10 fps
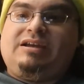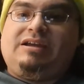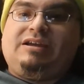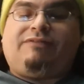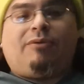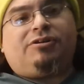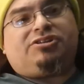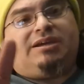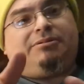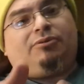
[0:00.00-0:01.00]
if I were to
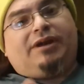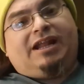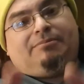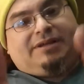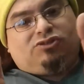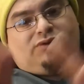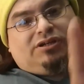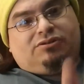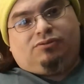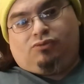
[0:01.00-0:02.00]
give it a rating
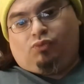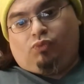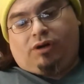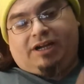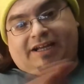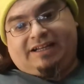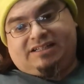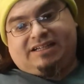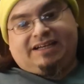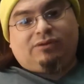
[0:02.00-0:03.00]
between 1 and
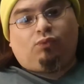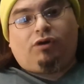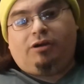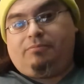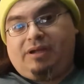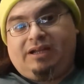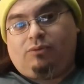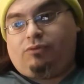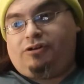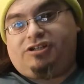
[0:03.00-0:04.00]
10, 1 being the
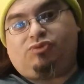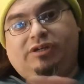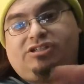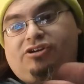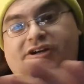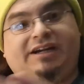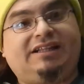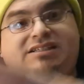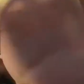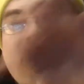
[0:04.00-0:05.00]
worst, return it.
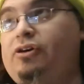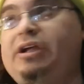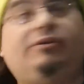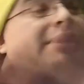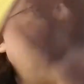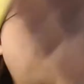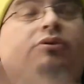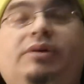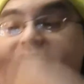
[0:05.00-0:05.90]
It's a toy grade. No, it's